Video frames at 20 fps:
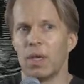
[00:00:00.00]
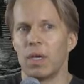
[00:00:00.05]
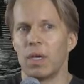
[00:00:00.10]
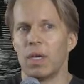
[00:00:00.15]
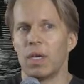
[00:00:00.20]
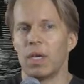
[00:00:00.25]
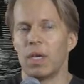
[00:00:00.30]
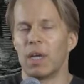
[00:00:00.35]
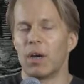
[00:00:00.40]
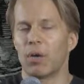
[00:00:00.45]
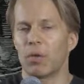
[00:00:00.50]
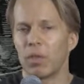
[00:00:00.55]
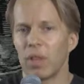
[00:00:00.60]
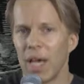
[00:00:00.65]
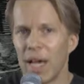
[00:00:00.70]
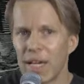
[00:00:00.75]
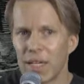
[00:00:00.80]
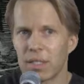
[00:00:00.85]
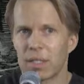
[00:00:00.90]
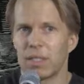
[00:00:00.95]
In our
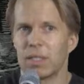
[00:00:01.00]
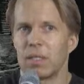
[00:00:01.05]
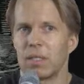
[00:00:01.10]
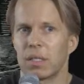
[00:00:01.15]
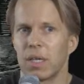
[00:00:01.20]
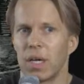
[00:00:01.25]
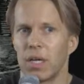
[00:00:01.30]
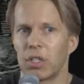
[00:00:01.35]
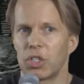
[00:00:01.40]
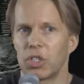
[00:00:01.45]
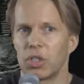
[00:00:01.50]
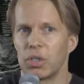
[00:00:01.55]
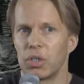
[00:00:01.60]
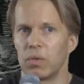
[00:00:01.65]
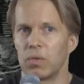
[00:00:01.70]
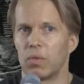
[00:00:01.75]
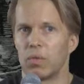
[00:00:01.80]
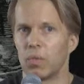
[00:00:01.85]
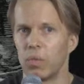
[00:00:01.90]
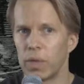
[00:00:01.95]
last
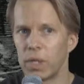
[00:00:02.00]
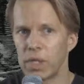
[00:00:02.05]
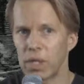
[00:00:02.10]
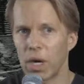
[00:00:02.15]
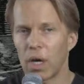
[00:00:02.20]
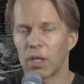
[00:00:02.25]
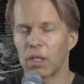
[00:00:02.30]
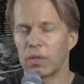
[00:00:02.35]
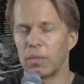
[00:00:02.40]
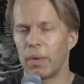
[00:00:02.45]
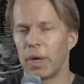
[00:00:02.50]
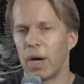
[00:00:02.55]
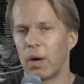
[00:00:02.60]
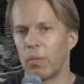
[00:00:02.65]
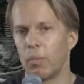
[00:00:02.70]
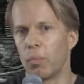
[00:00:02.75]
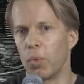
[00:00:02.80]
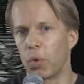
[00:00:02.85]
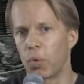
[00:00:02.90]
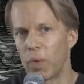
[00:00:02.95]
discussion, we talked
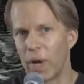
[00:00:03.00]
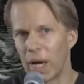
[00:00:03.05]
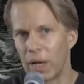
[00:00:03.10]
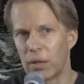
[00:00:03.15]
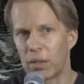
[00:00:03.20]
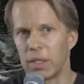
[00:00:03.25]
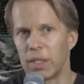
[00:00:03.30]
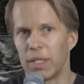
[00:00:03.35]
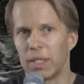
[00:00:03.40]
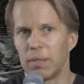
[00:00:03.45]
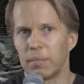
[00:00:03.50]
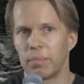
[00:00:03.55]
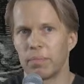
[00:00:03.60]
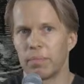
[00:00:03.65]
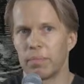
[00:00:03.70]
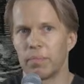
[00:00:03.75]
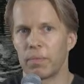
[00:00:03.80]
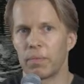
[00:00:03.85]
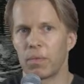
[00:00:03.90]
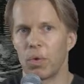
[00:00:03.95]
about morality,
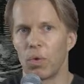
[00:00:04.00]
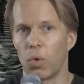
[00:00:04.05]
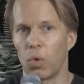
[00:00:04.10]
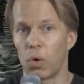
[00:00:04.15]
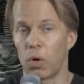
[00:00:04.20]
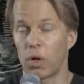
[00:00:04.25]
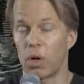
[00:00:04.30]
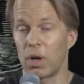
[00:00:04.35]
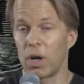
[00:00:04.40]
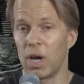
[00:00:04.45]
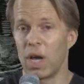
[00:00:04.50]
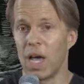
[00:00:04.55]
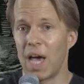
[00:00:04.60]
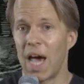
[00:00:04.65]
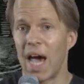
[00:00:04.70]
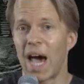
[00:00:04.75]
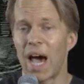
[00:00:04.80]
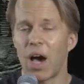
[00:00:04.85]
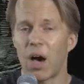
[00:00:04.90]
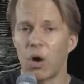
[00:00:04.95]
or
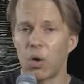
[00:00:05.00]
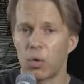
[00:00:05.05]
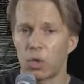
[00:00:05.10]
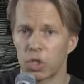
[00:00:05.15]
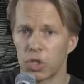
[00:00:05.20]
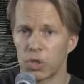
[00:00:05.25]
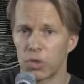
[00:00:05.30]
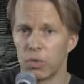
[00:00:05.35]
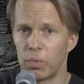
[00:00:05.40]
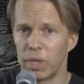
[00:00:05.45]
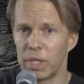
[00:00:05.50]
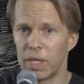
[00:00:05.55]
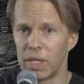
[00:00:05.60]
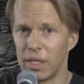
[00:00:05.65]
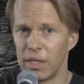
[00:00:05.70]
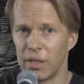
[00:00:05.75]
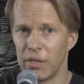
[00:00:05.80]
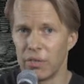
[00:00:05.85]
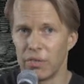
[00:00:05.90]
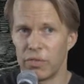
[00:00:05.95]
how should we
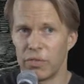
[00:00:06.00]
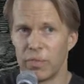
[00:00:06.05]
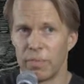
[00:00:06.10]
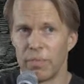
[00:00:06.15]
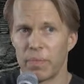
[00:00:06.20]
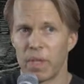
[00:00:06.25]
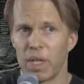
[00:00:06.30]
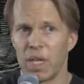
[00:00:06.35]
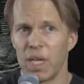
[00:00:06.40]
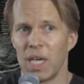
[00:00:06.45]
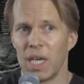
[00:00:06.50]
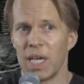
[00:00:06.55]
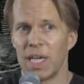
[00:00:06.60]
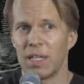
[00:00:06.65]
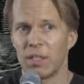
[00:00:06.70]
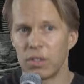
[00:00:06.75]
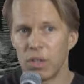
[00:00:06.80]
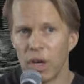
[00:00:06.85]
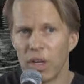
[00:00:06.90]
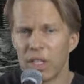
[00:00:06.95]
live.
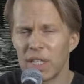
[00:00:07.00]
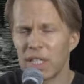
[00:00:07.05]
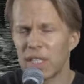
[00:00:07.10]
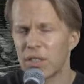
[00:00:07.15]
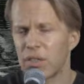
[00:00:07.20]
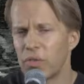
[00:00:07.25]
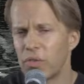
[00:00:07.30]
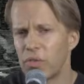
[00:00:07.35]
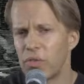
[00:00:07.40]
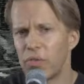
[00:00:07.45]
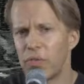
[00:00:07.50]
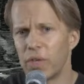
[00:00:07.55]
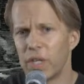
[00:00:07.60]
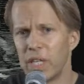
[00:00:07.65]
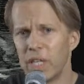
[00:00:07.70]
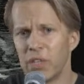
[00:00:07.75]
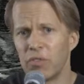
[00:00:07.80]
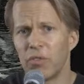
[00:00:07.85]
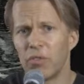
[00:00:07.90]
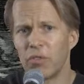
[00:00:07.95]
In Dante's
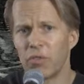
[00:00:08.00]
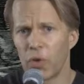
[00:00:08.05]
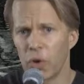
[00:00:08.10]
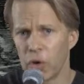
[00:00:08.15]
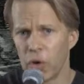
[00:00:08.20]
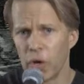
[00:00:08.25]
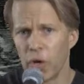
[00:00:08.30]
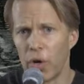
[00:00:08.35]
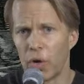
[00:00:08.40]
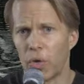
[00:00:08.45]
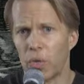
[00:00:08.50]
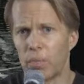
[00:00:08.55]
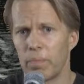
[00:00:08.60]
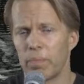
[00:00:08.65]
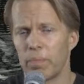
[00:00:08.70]
Inferno,